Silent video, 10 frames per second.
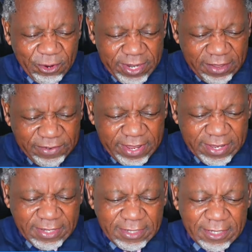Good
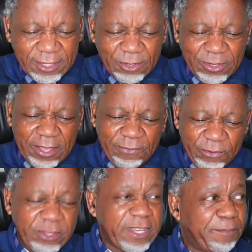evening to the
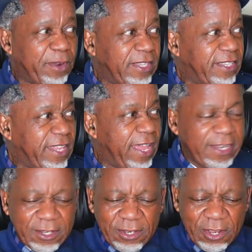future
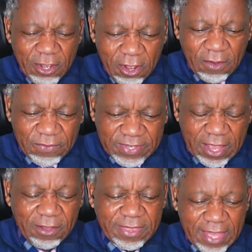president of
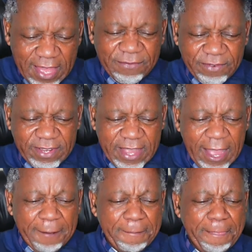South
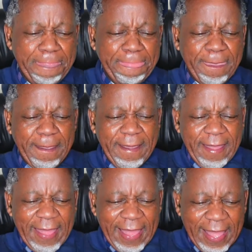Africa.
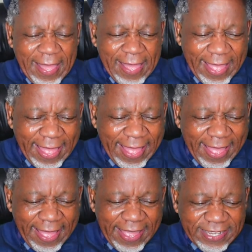
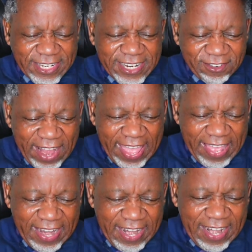
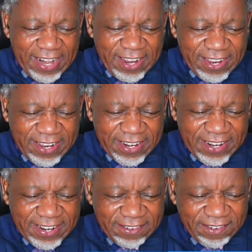Chirel
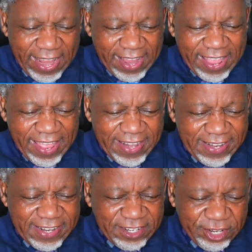
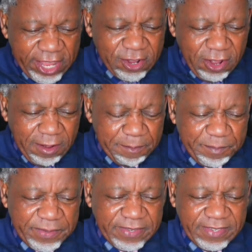Reagan
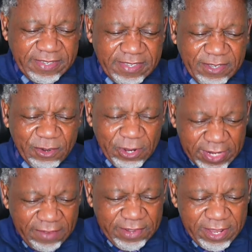Jacobs.
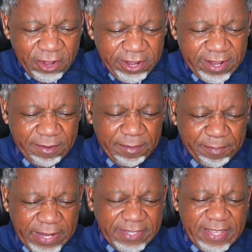Good evening, honorable
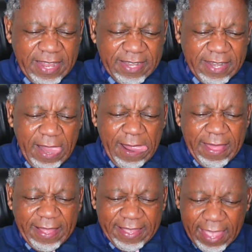president.
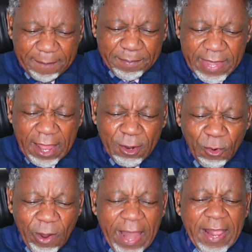Cape
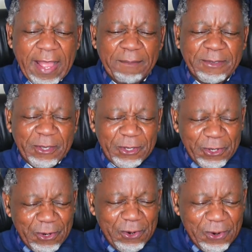Town welcomes
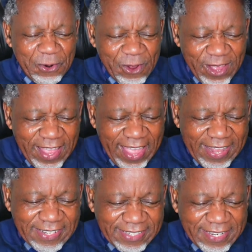you
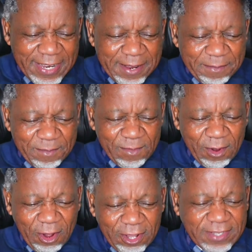and team
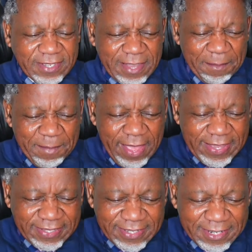Awesome
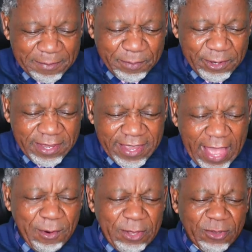ACDP.
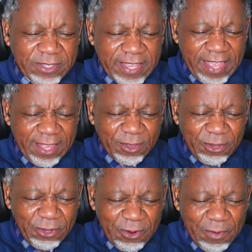I want to say to
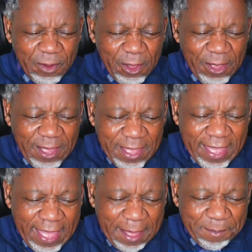you,
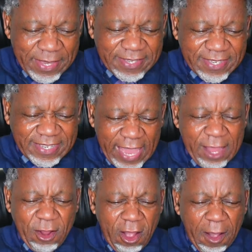Miss
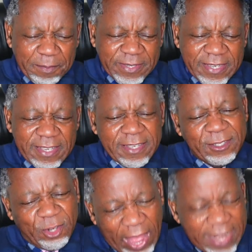Jacobs,
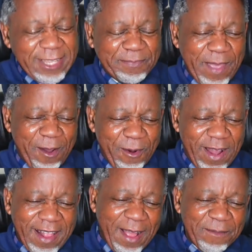Johannesburg
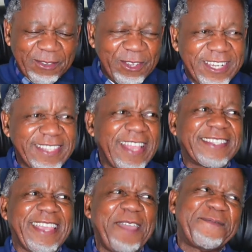welcomes you. She
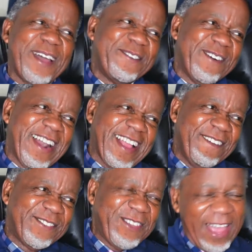says Cape Town
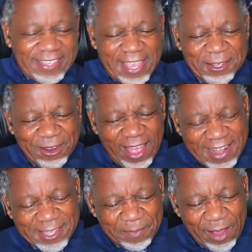welcomes you. I say
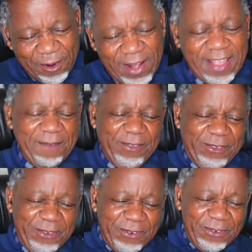Johannesburg
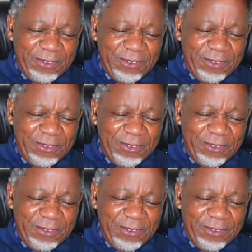welcomes you.